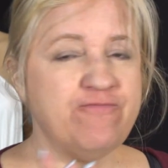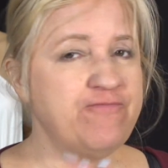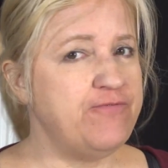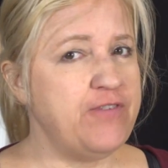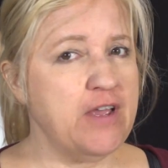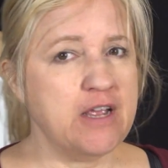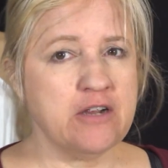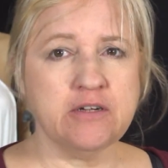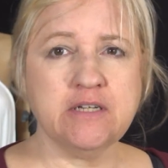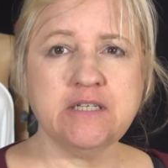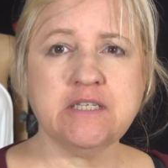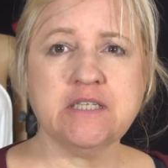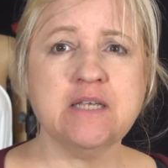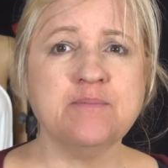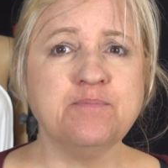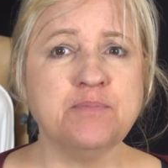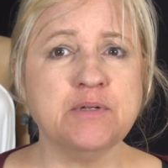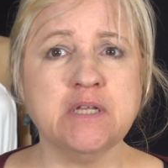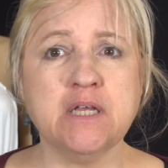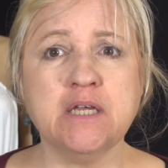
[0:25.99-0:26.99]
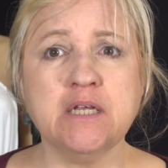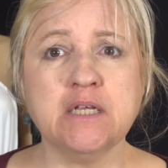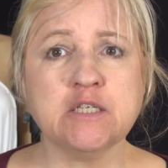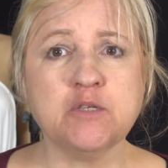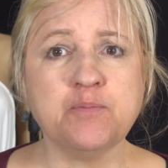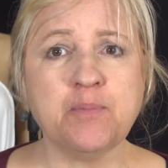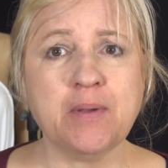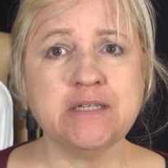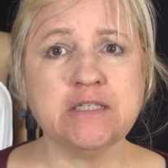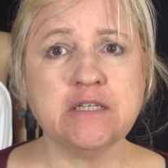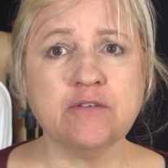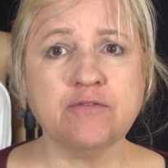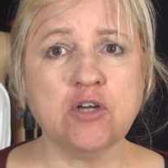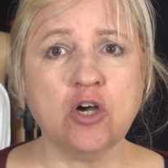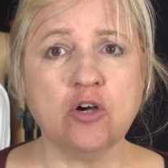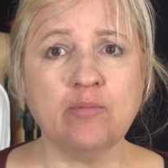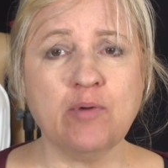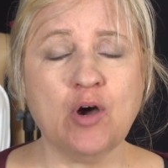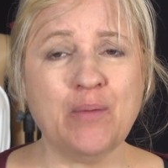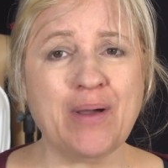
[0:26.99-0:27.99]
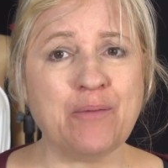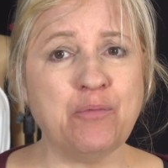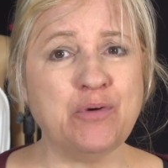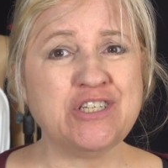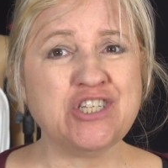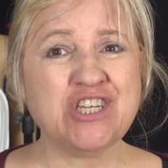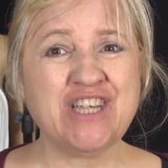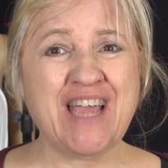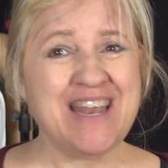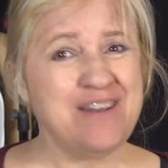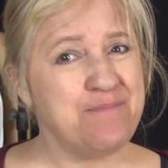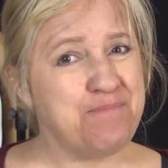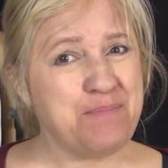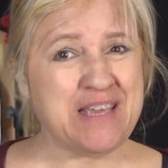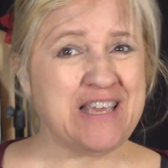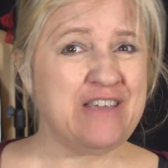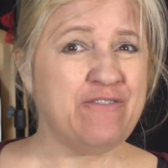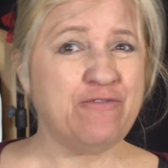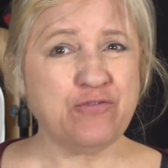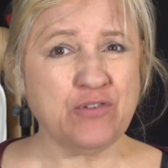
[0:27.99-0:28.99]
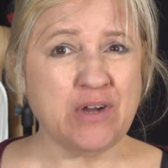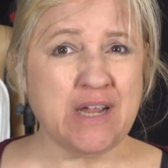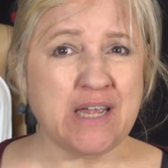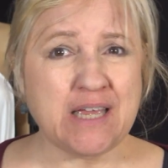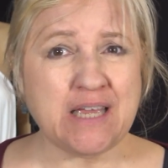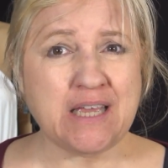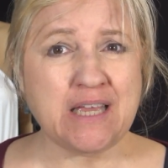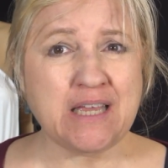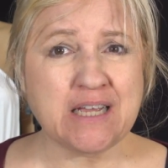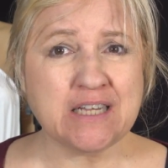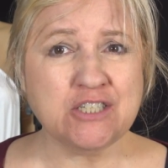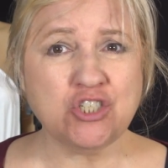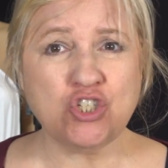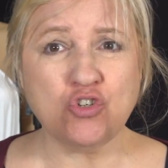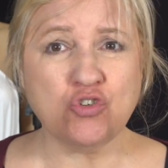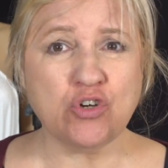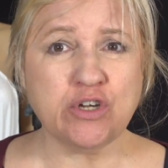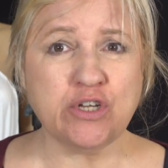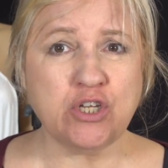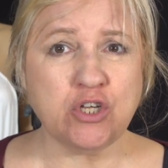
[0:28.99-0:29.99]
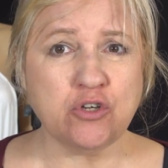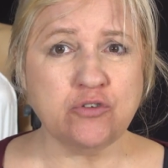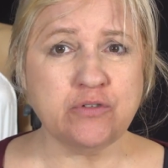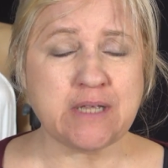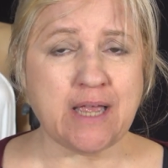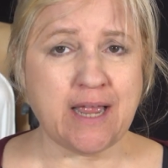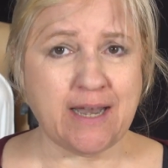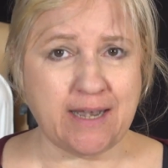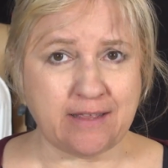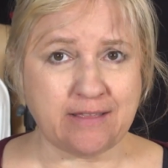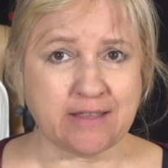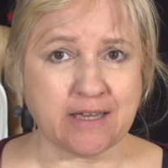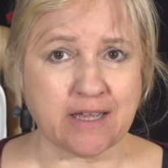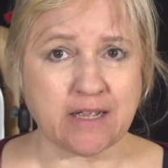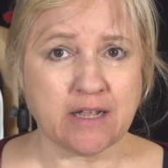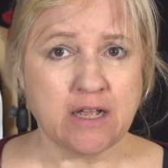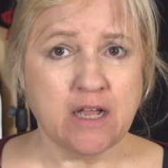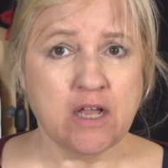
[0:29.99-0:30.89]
very simple, inexpensive gobo, which can be free because you can use anything.